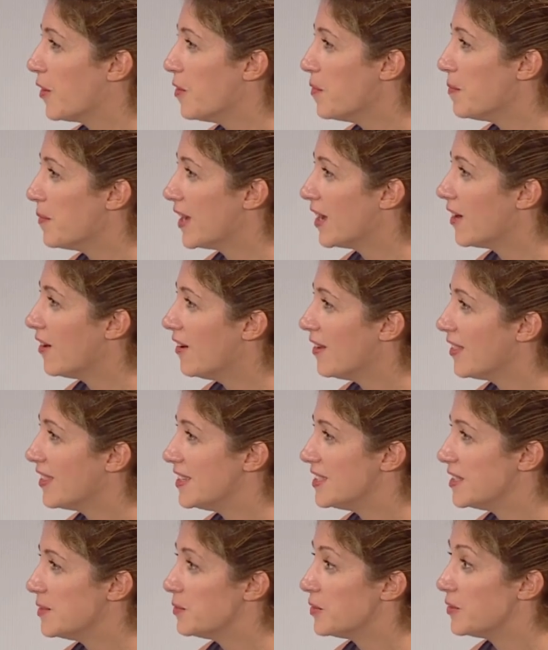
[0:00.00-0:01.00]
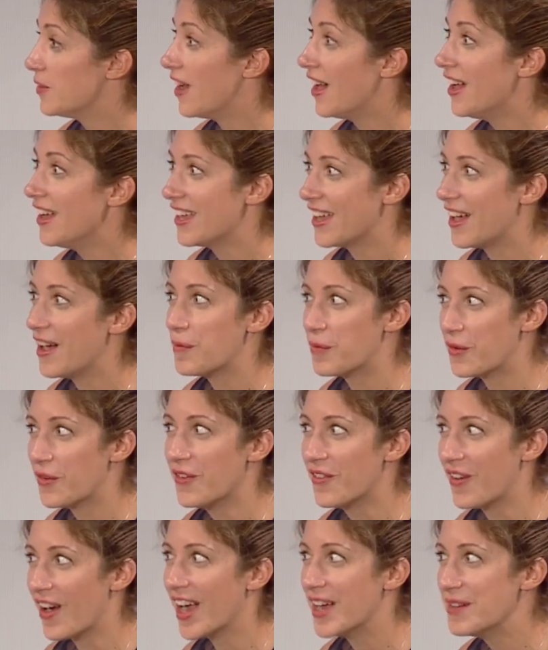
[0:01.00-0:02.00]
Oh, my God, they seem to like our
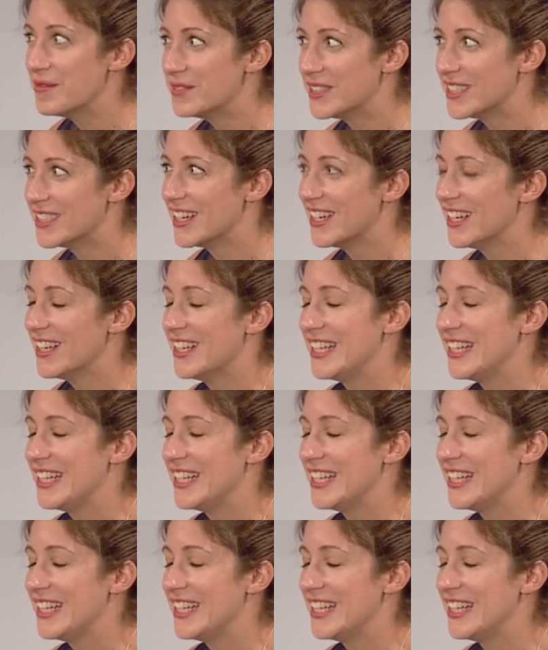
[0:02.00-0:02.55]
programs.